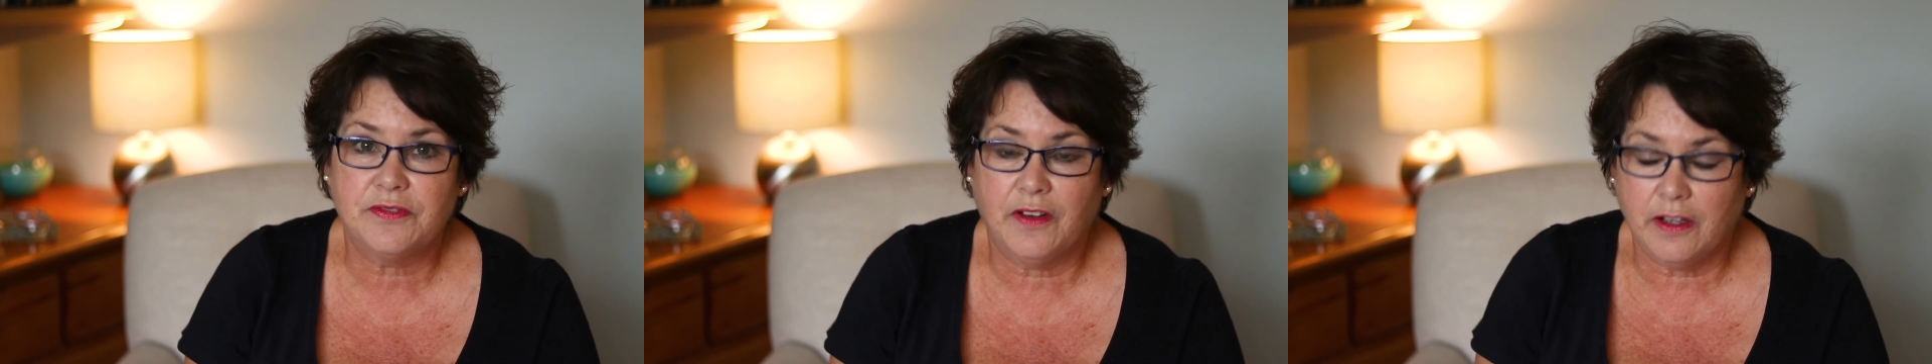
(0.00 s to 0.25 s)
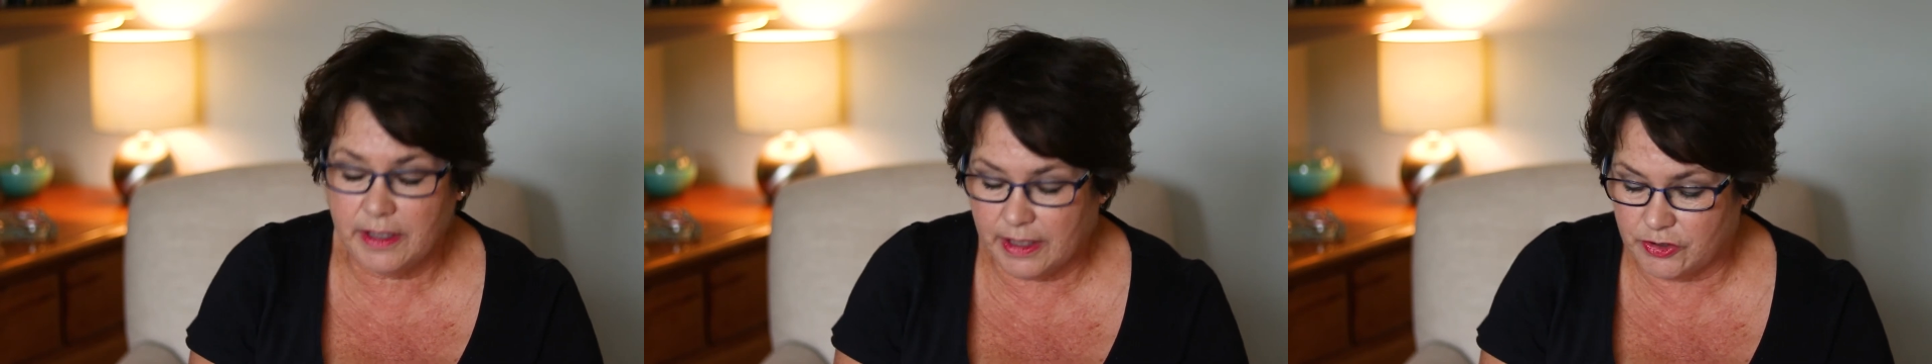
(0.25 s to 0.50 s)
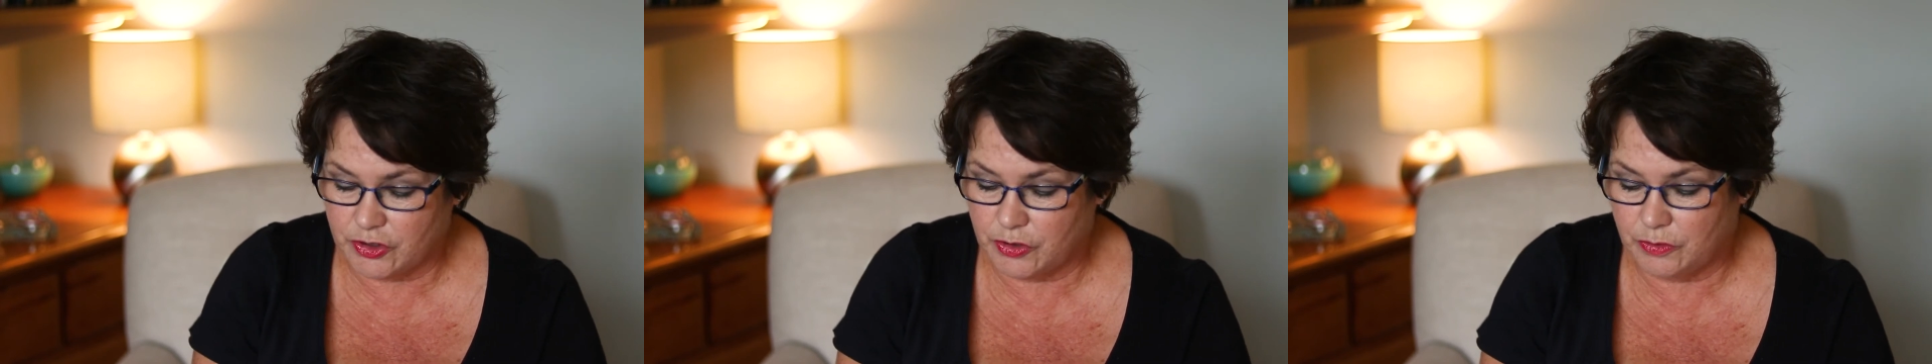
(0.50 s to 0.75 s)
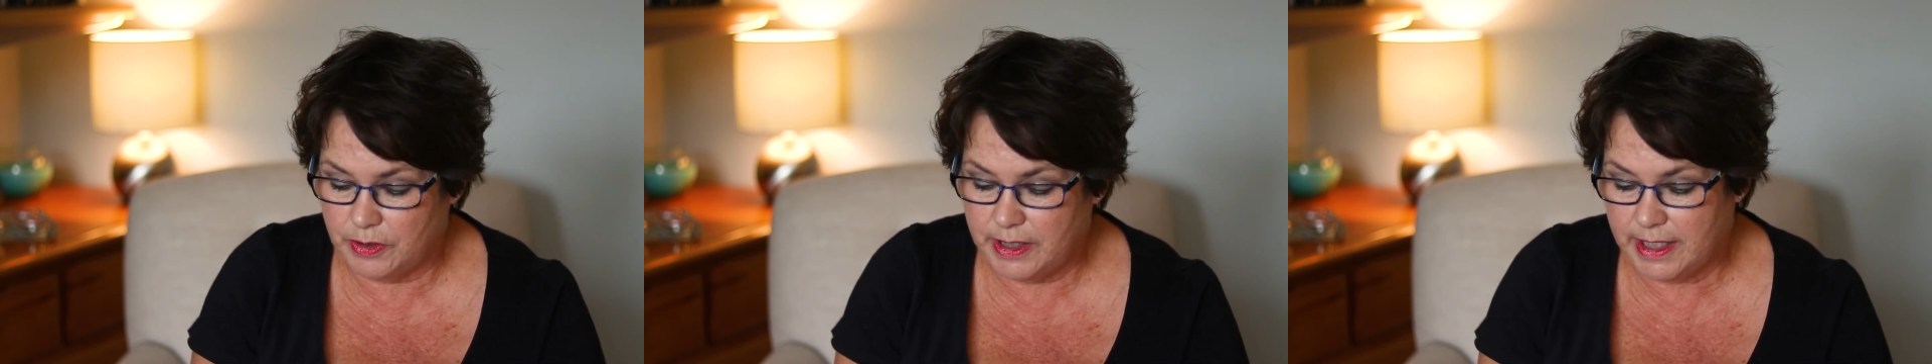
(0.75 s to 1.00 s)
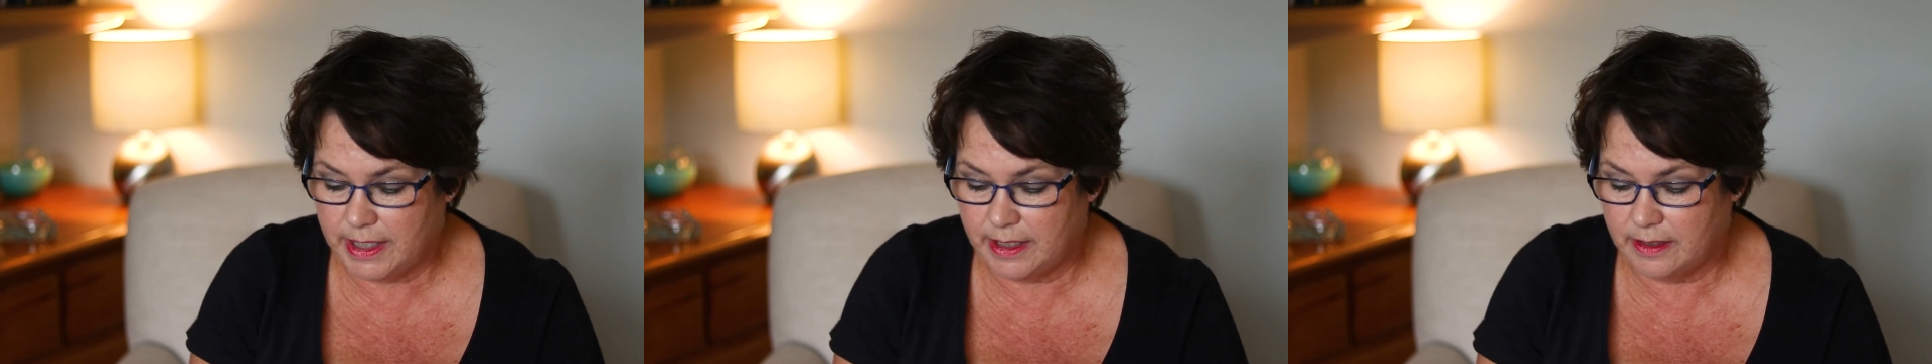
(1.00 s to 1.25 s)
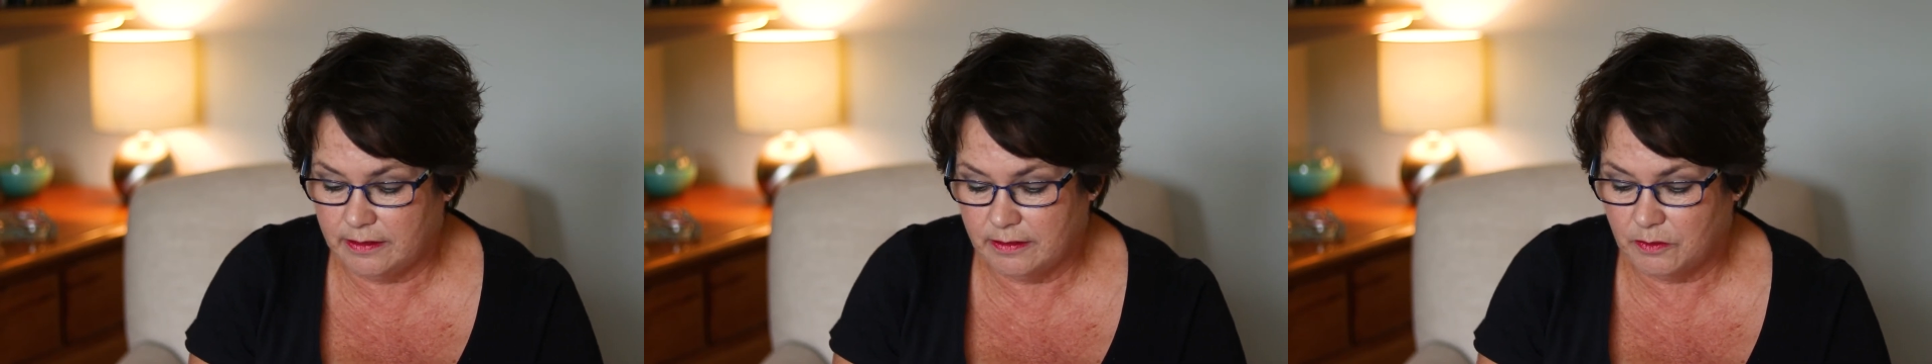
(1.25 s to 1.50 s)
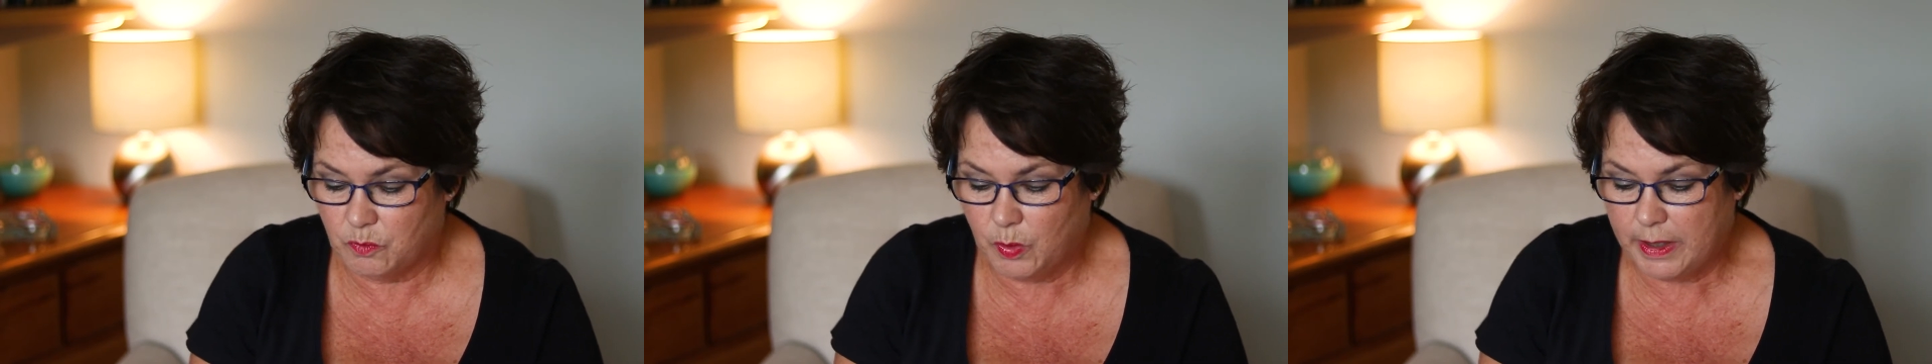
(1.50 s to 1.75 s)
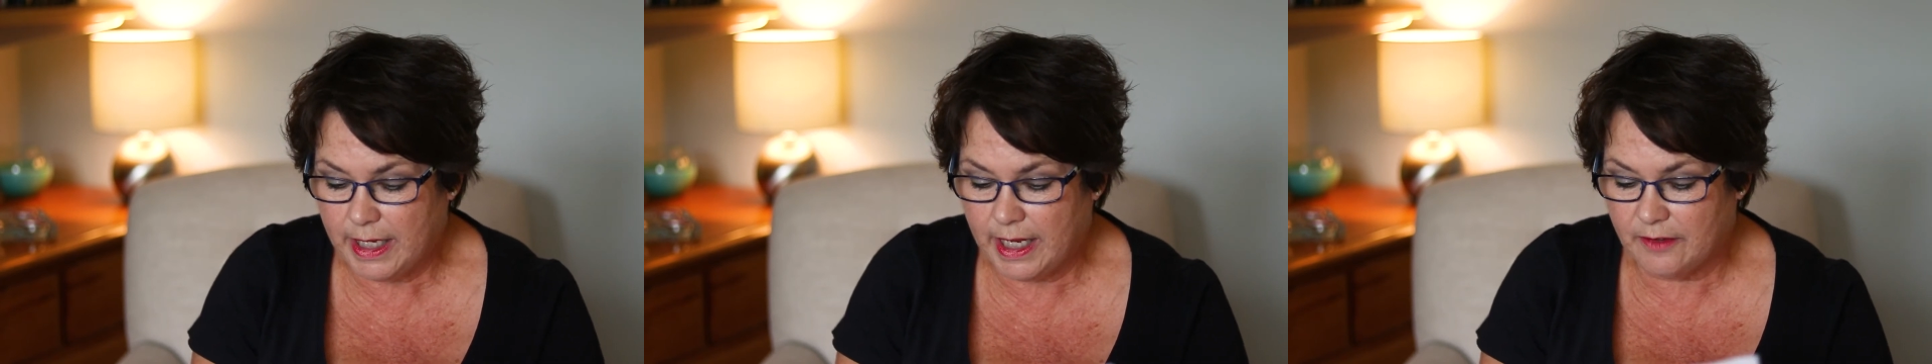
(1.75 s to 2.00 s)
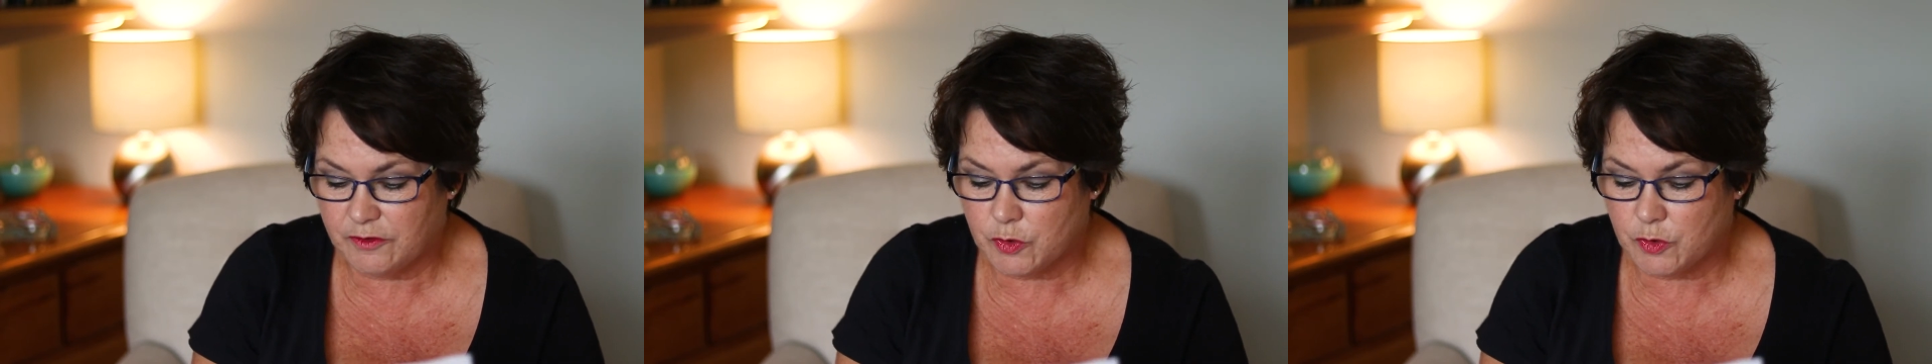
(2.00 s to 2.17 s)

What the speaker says: financial year, we have